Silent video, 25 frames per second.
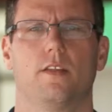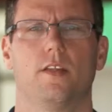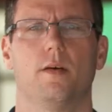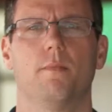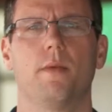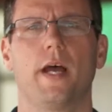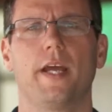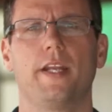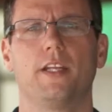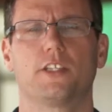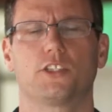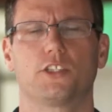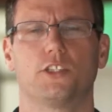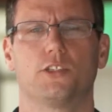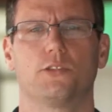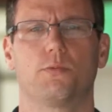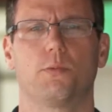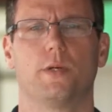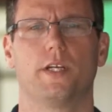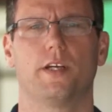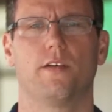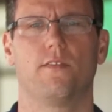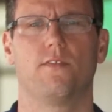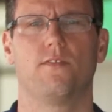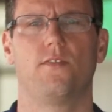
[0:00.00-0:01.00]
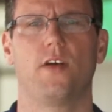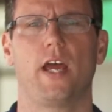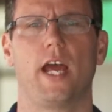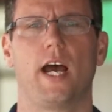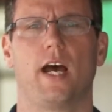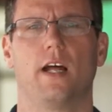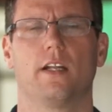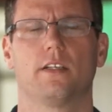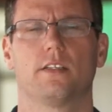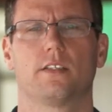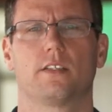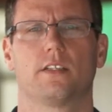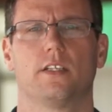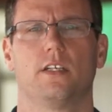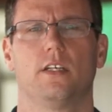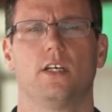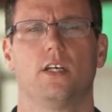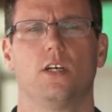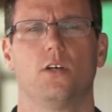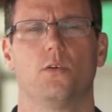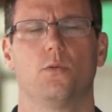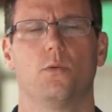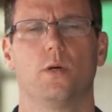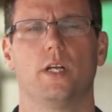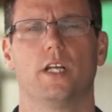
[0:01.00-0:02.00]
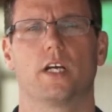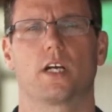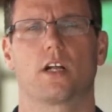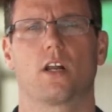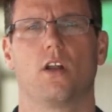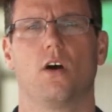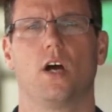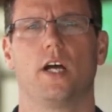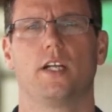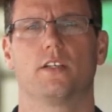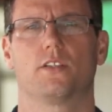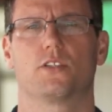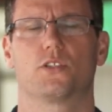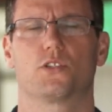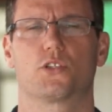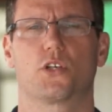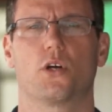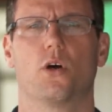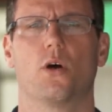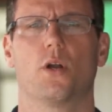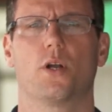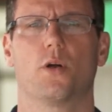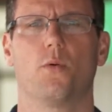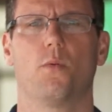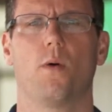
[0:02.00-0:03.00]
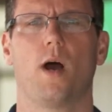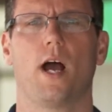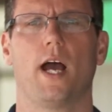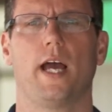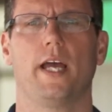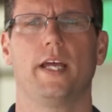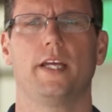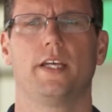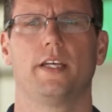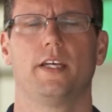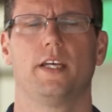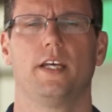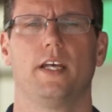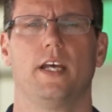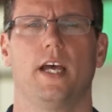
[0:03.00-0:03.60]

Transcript: The main issues we have found when a client has gone away